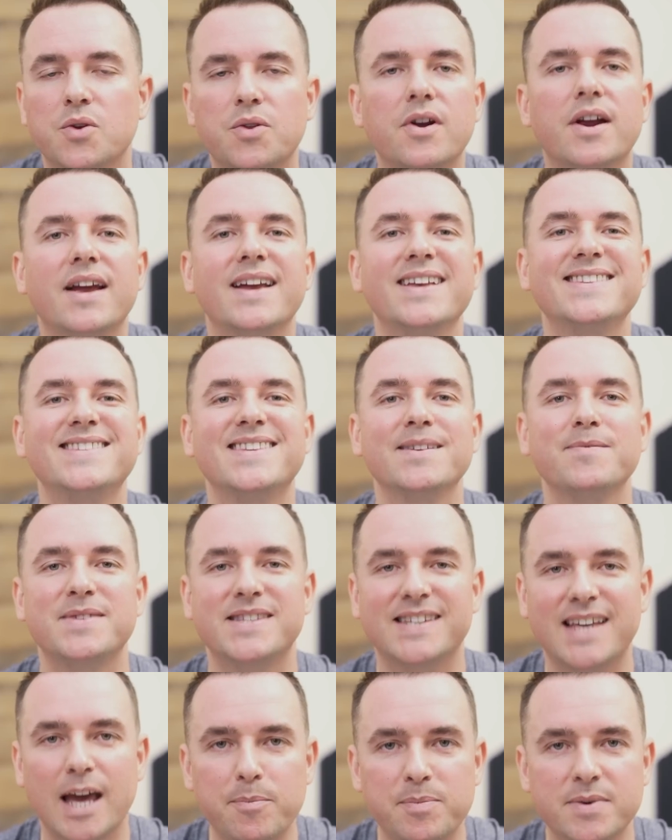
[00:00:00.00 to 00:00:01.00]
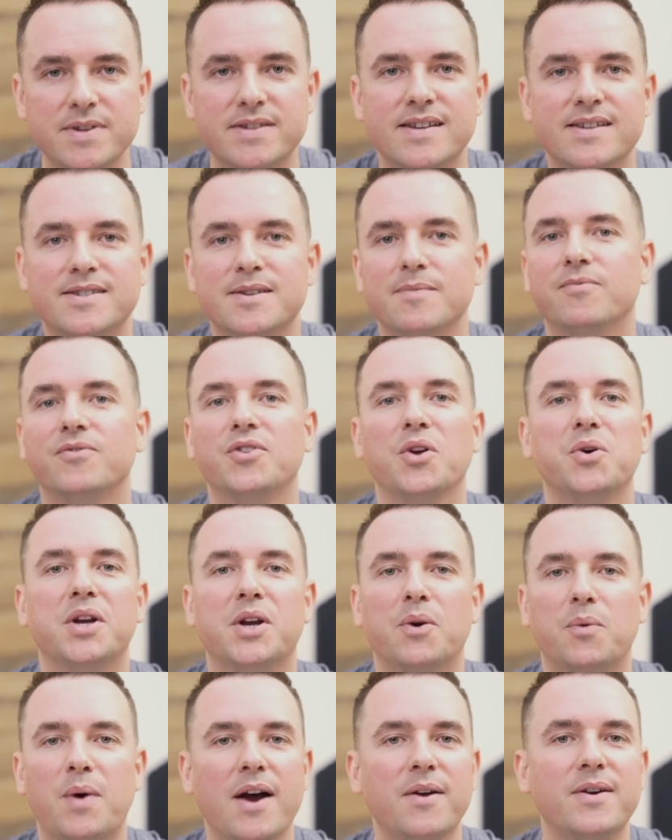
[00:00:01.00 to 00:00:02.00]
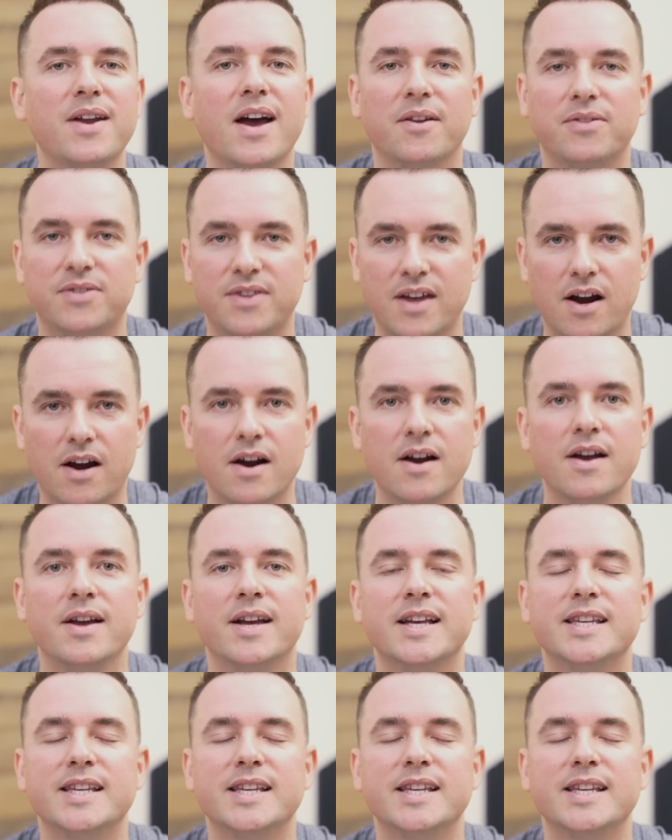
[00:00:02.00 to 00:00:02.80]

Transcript: there is some skepticism floating around out there,